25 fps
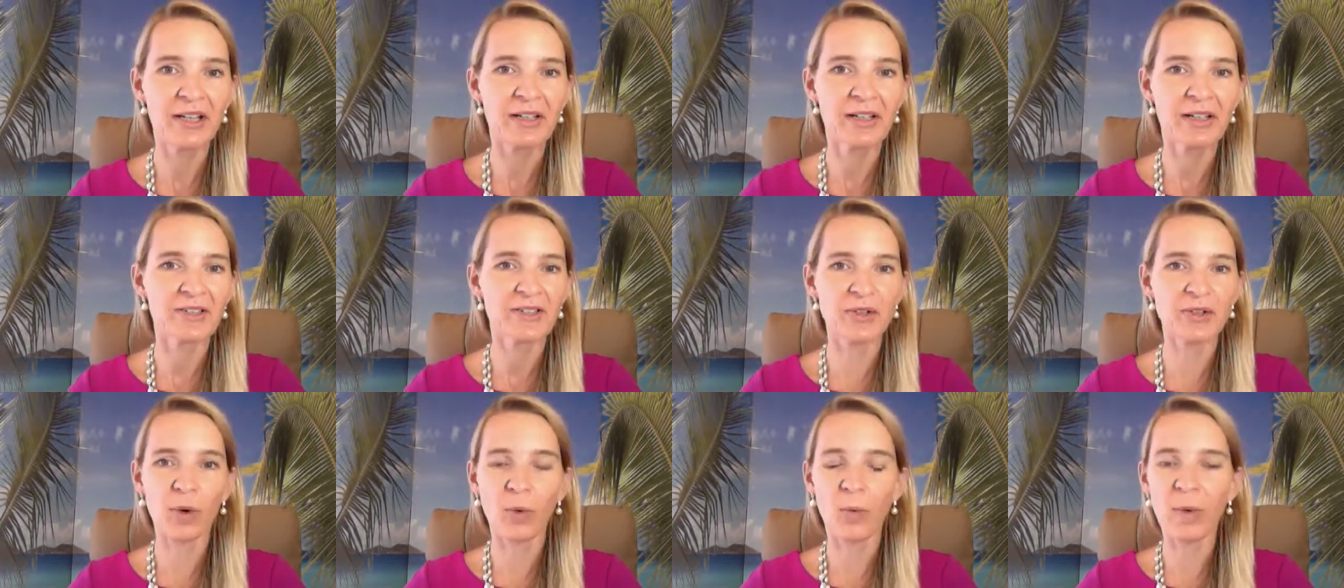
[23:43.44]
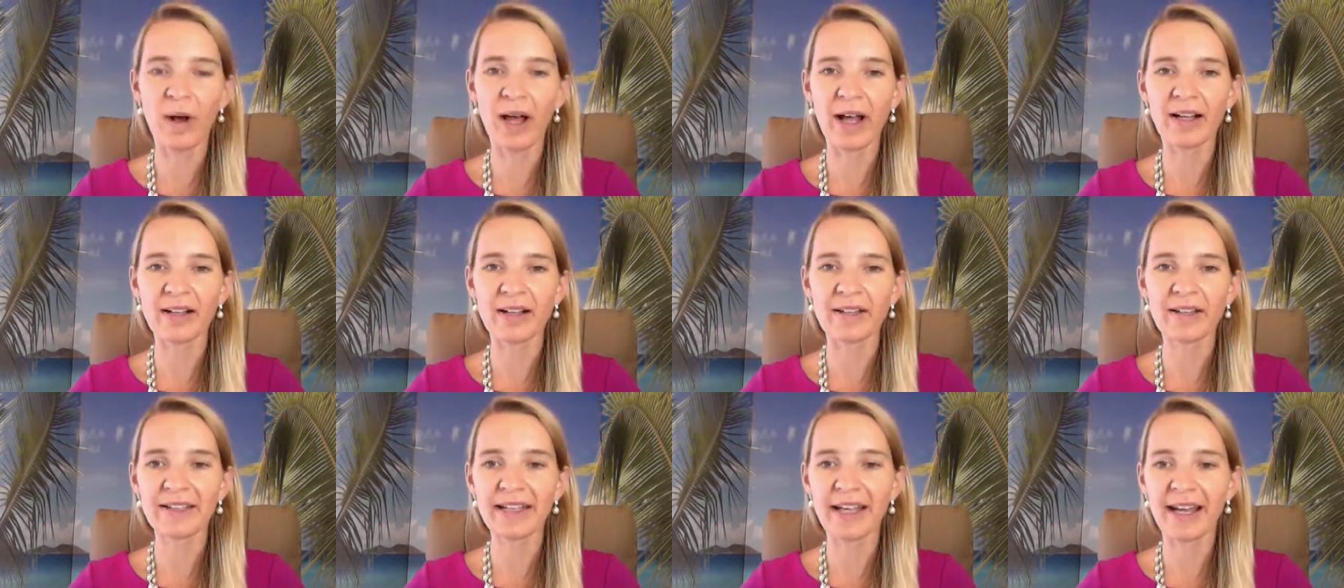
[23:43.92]
so
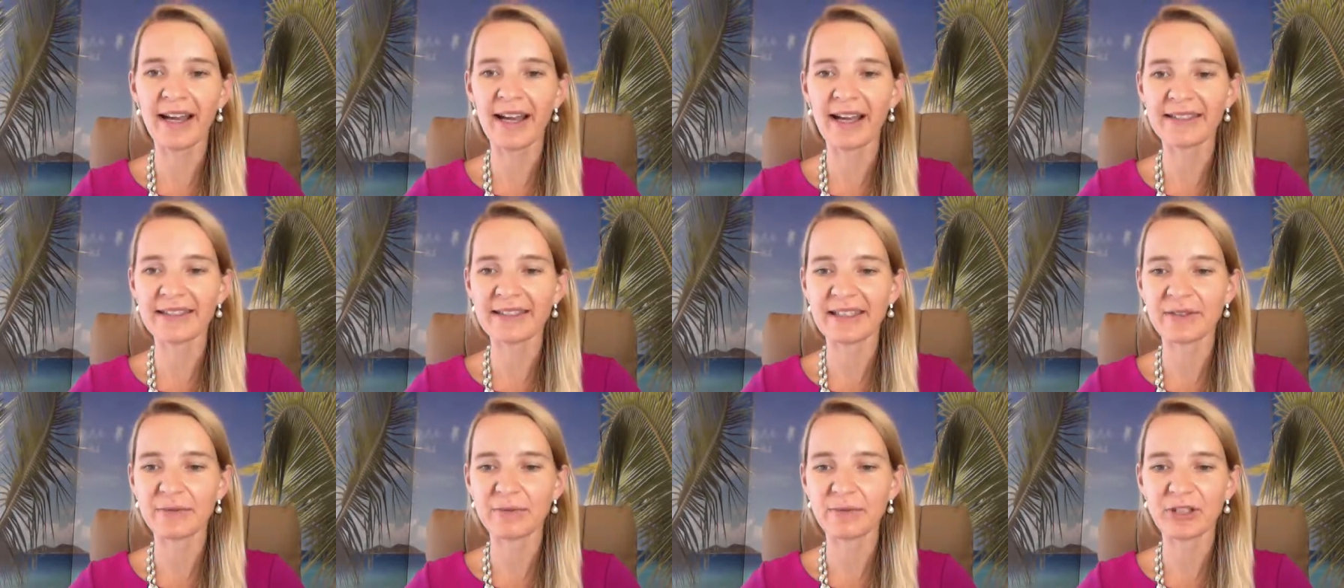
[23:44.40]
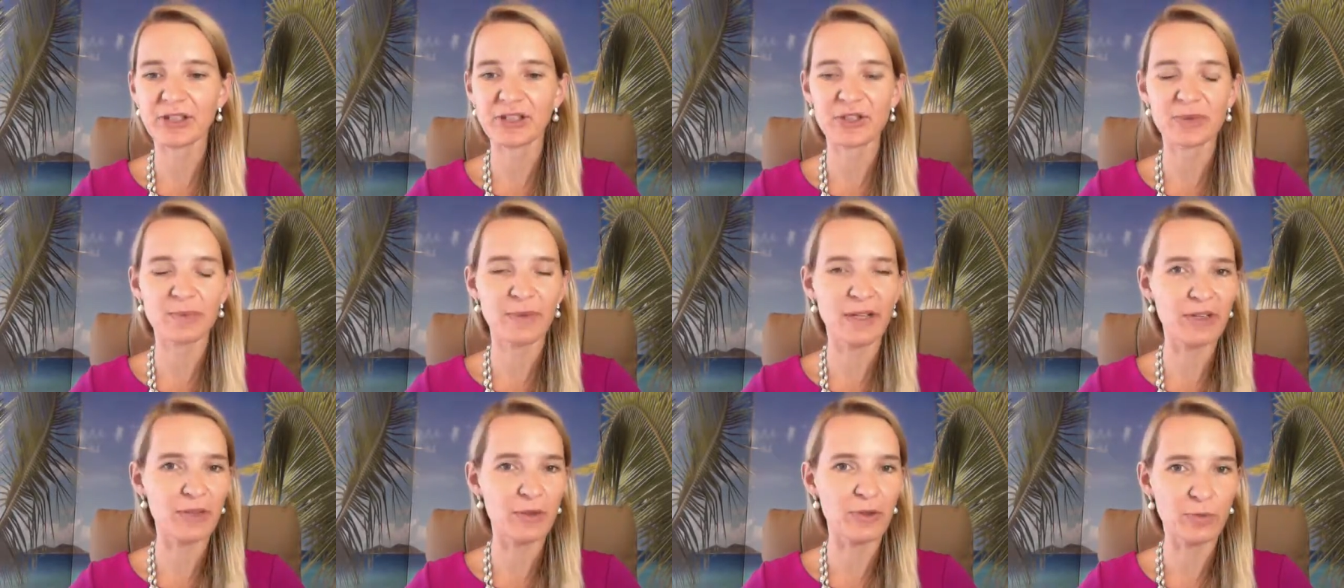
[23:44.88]
well yet, and we
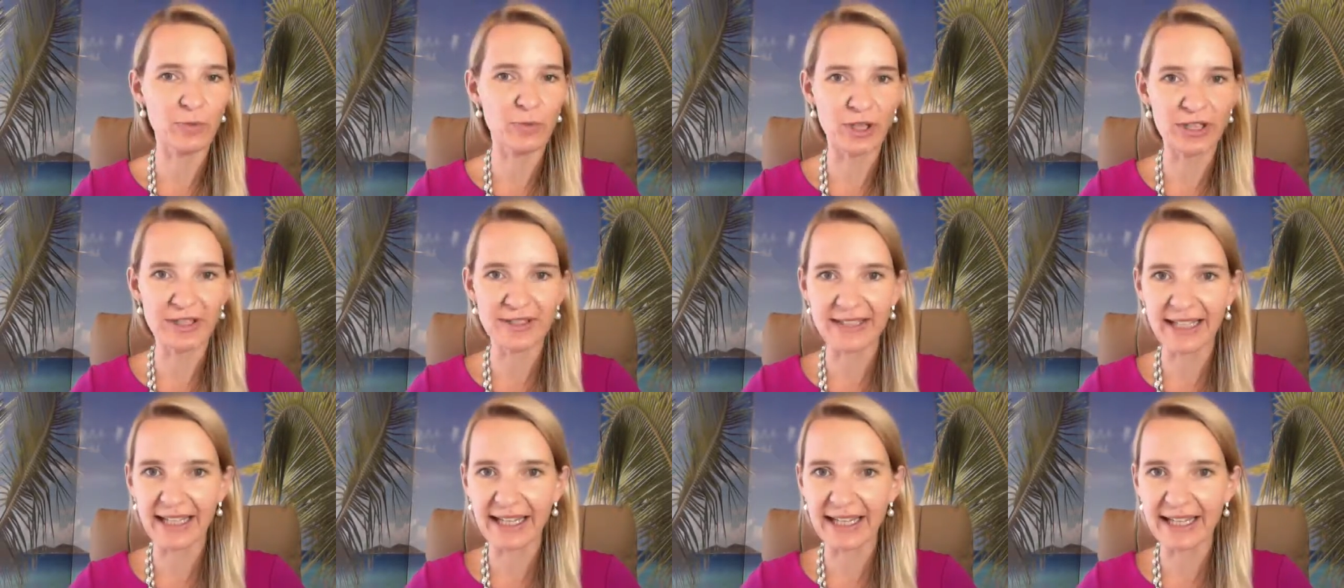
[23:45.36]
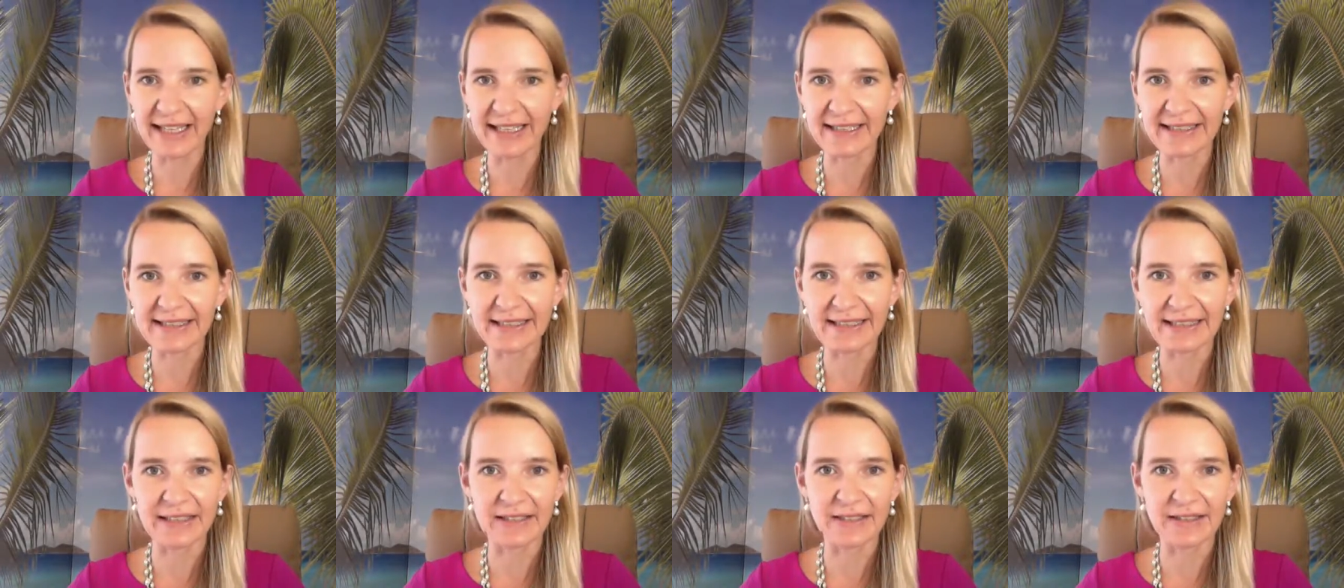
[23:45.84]
just went on one date
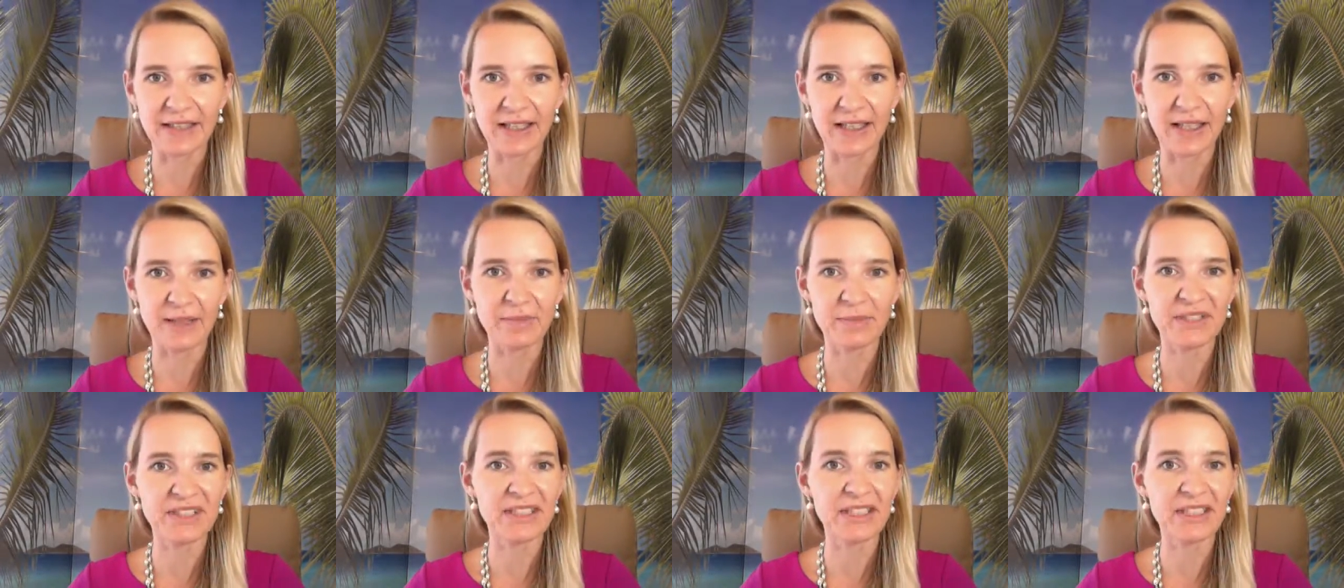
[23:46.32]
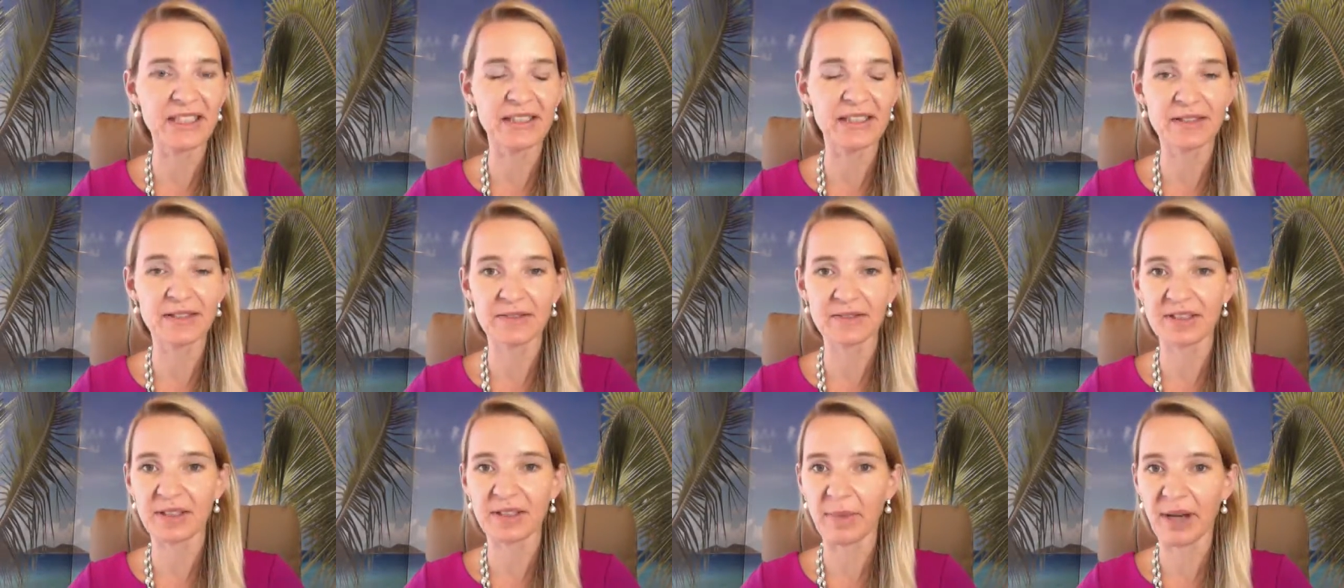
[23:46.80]
and I'm seeing
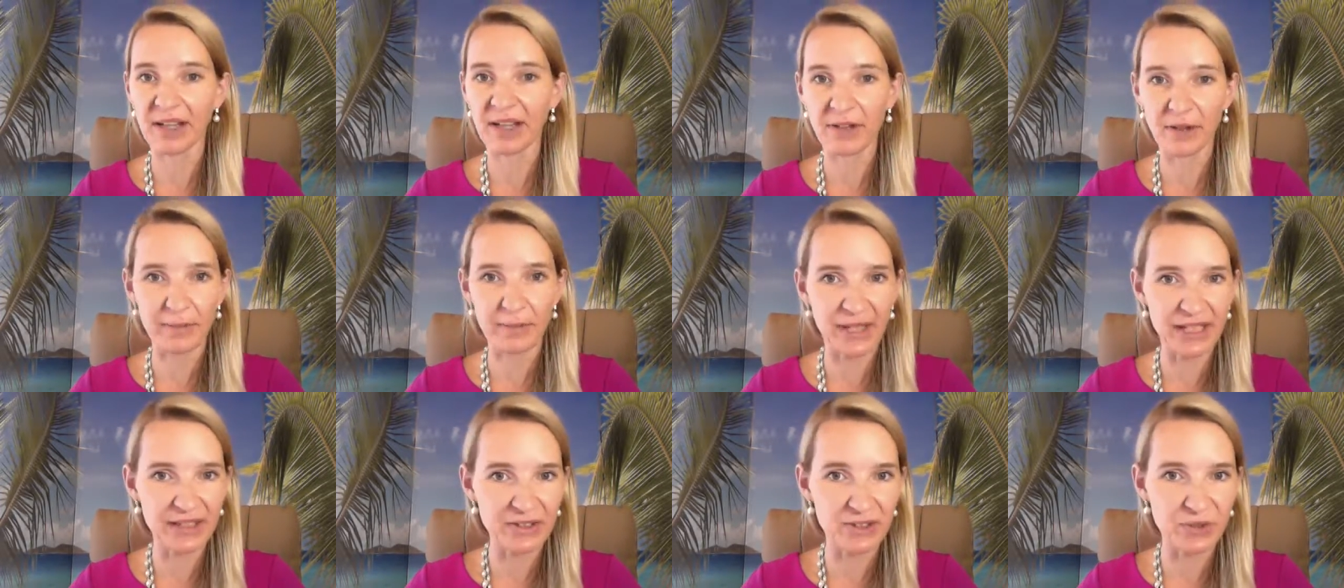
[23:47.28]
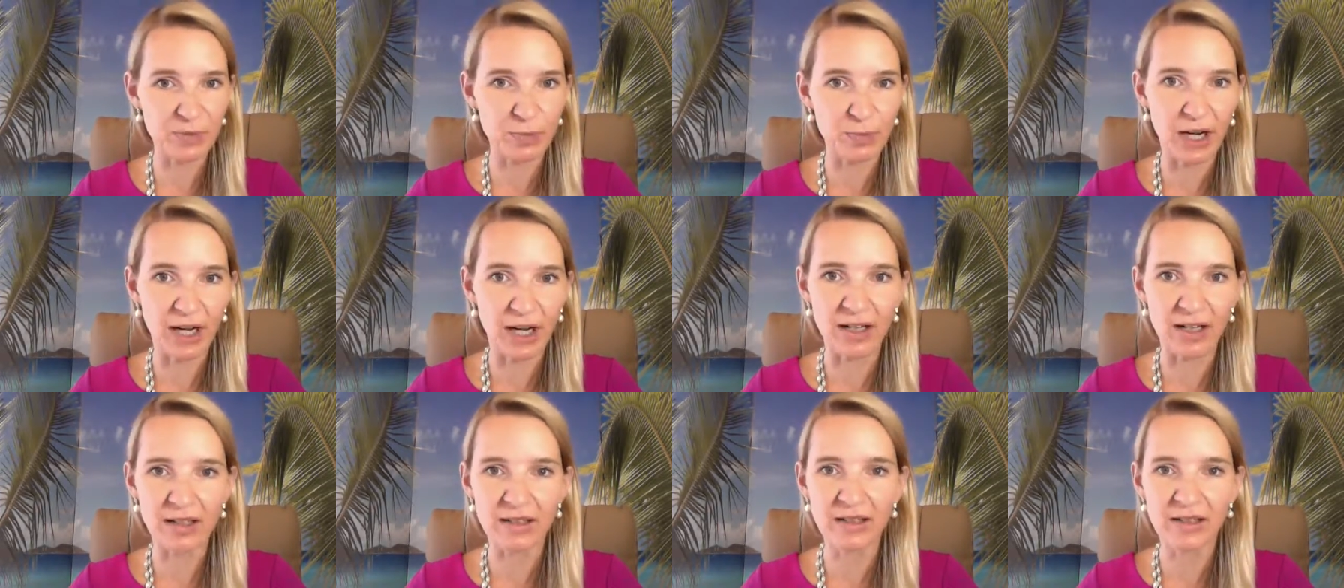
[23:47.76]
some other men as
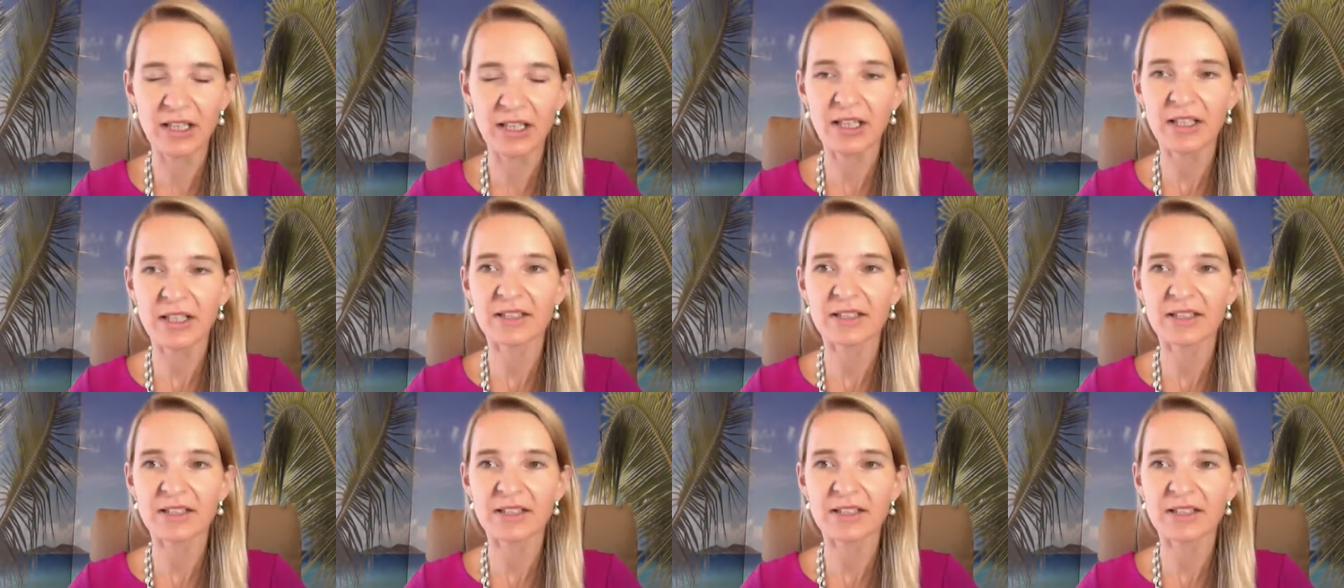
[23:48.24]
well.